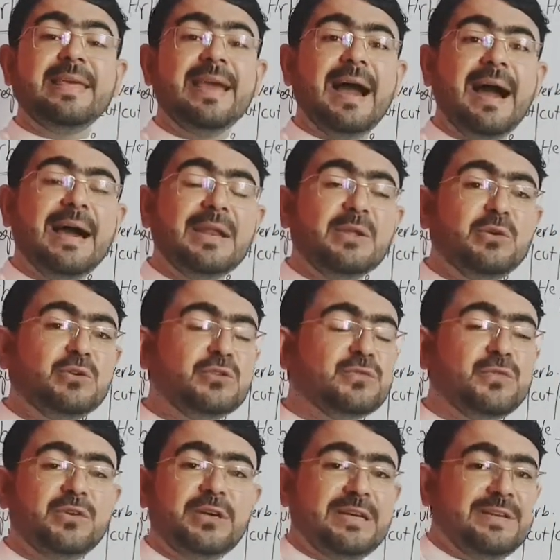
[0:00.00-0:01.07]
They are used
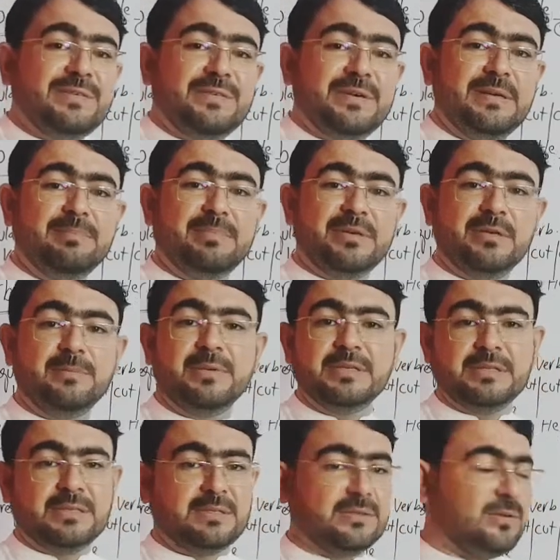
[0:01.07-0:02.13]
for different
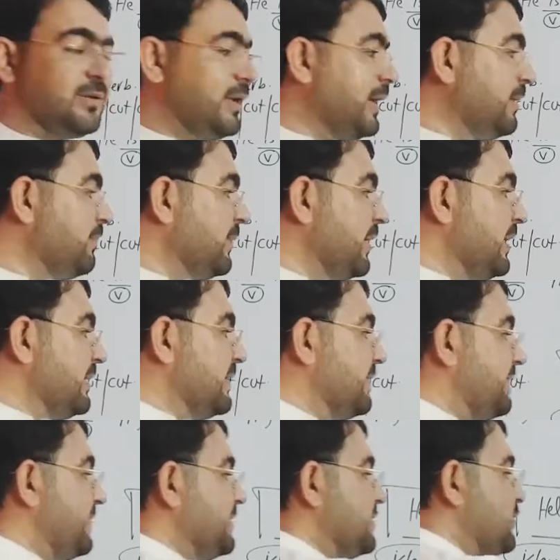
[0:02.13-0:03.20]
purposes. Okay, the
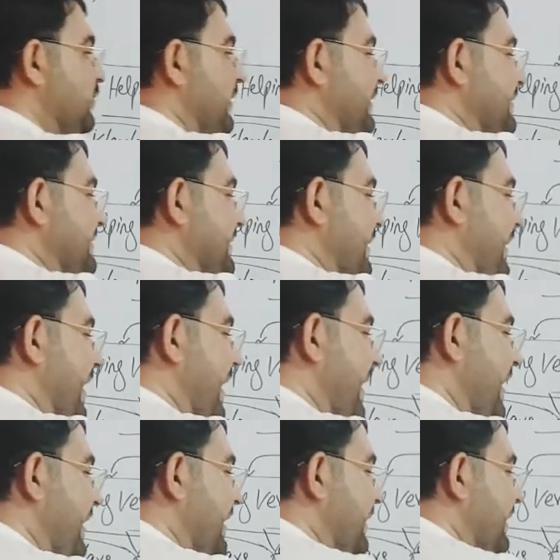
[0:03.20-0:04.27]
first one is the
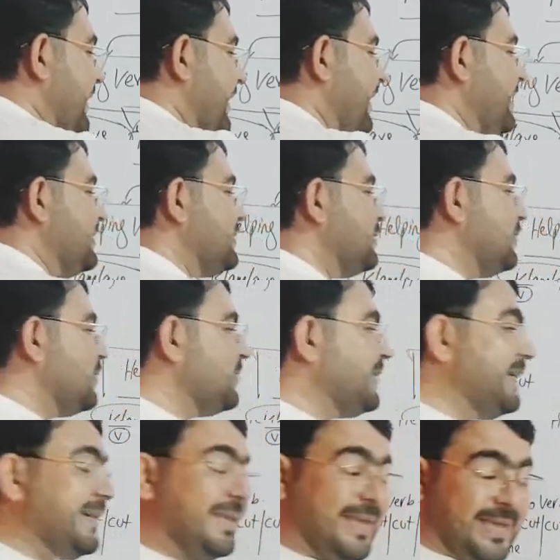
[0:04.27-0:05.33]
can. Is, you know
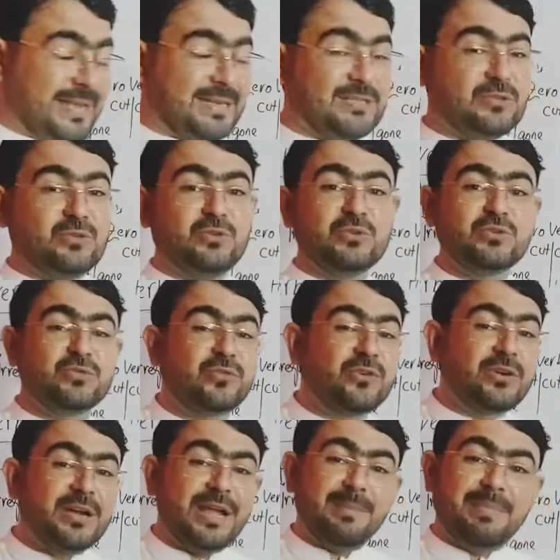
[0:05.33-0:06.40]
that can is used
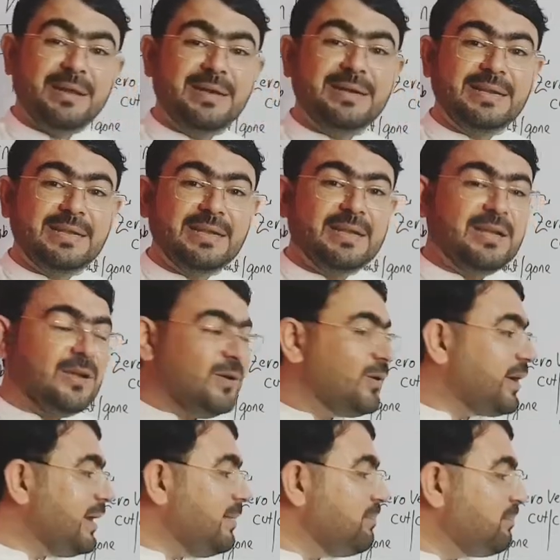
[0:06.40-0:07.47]
for ability.
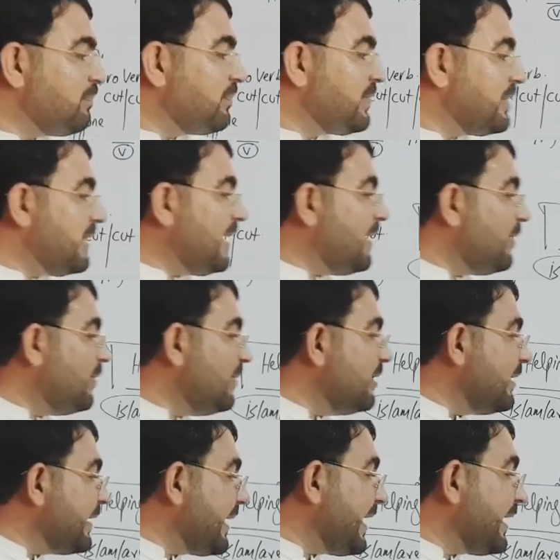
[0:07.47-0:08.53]
Okay,
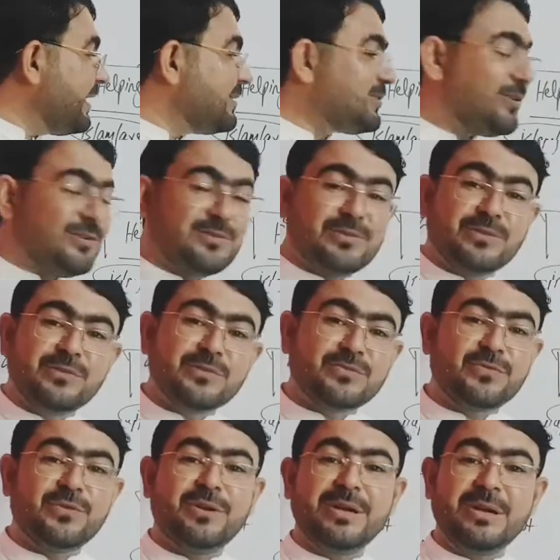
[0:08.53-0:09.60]
now can is also
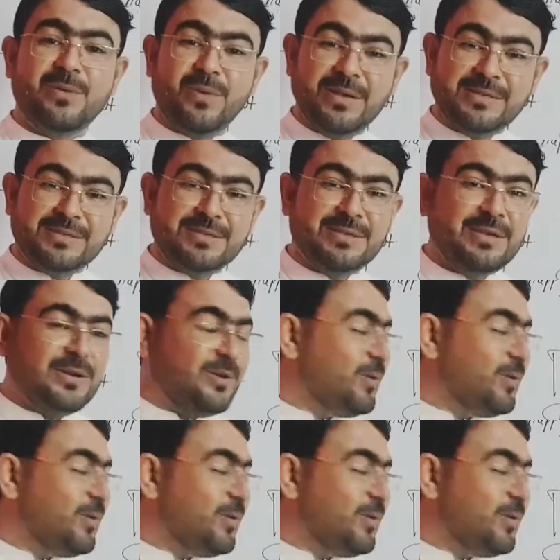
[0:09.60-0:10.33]
used for request.